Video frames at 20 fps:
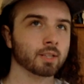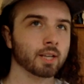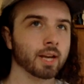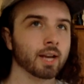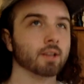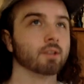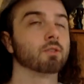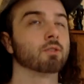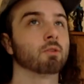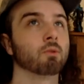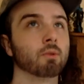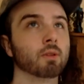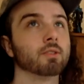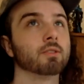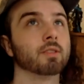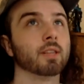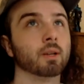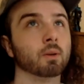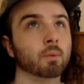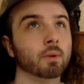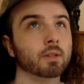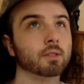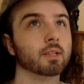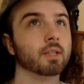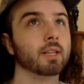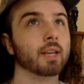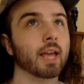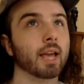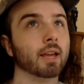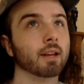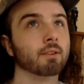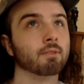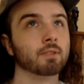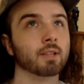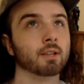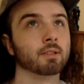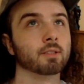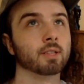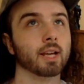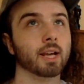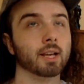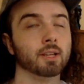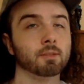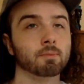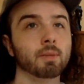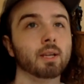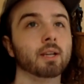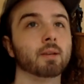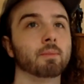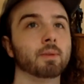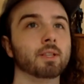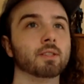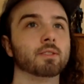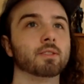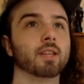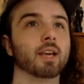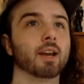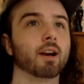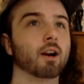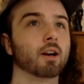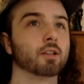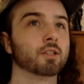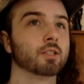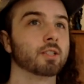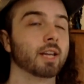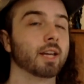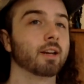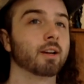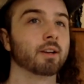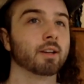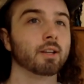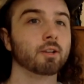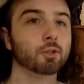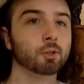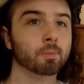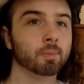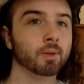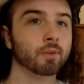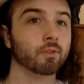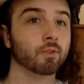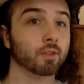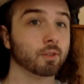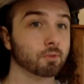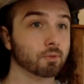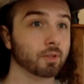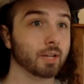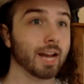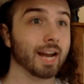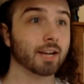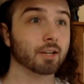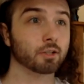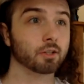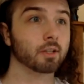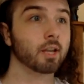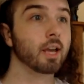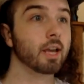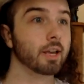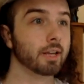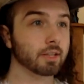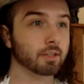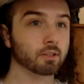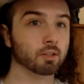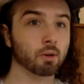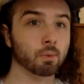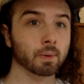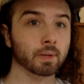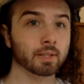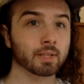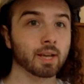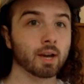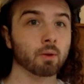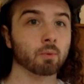S. So let's think, what does a negative delta S mean? It means that our standard entropy for this reaction is going down.